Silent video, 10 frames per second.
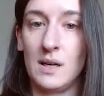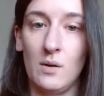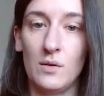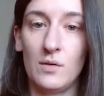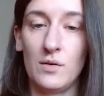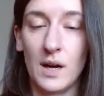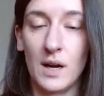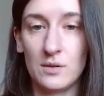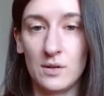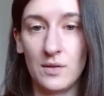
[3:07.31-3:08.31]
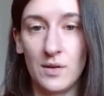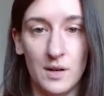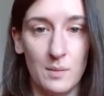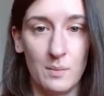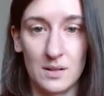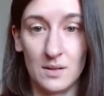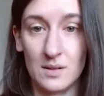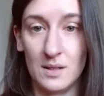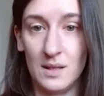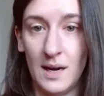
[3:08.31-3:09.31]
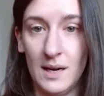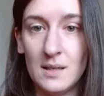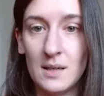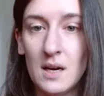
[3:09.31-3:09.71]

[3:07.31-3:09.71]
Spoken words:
now 330 pixels in height,